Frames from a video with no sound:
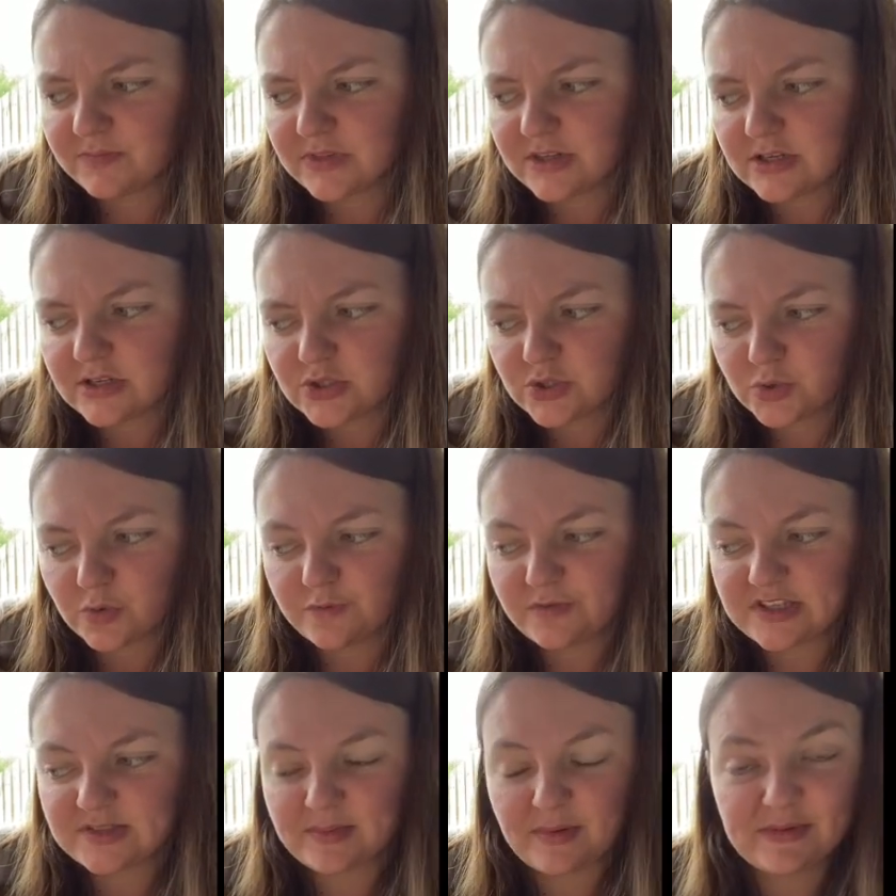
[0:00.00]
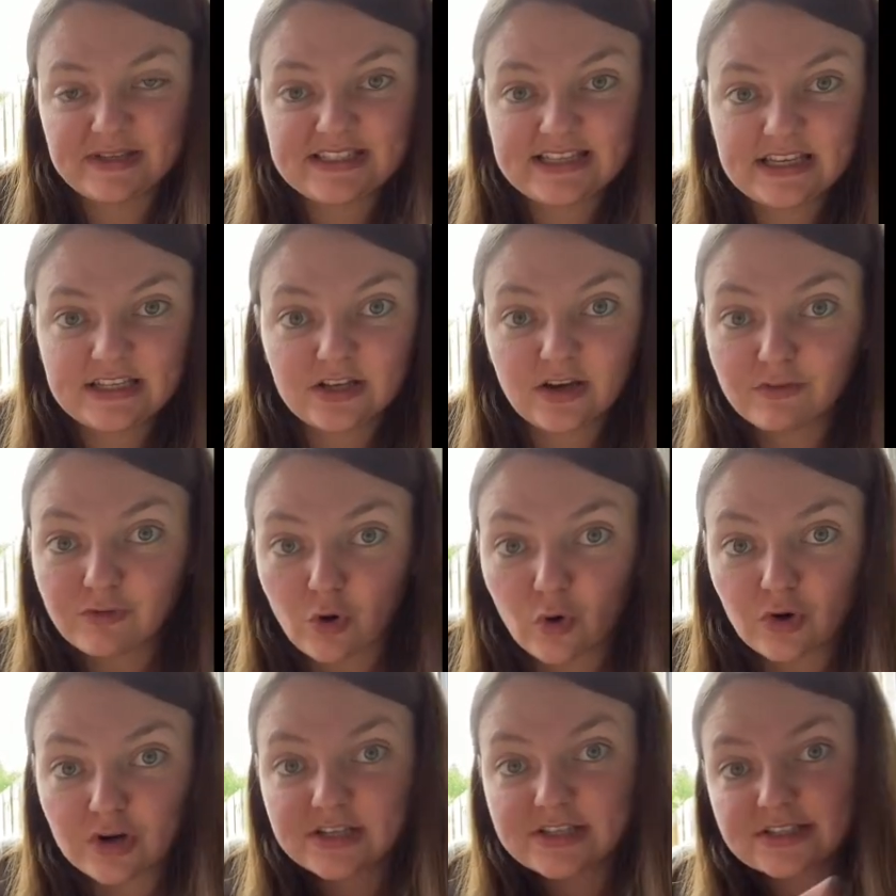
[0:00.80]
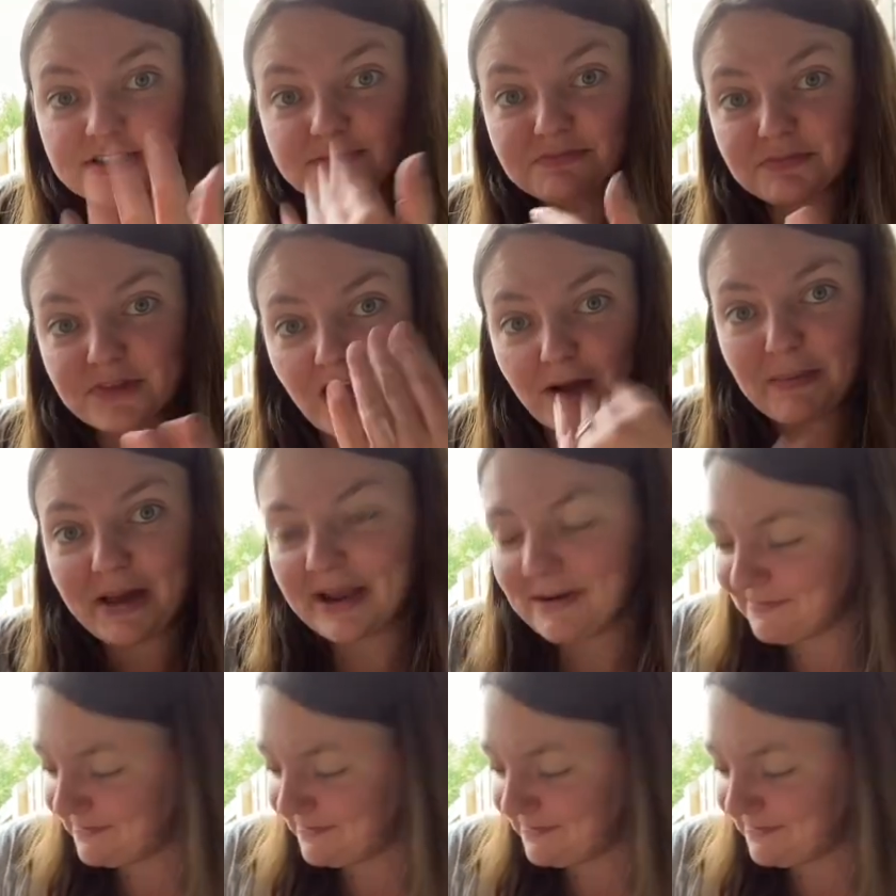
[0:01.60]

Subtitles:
Sophie's mummy said, "Of course, come in."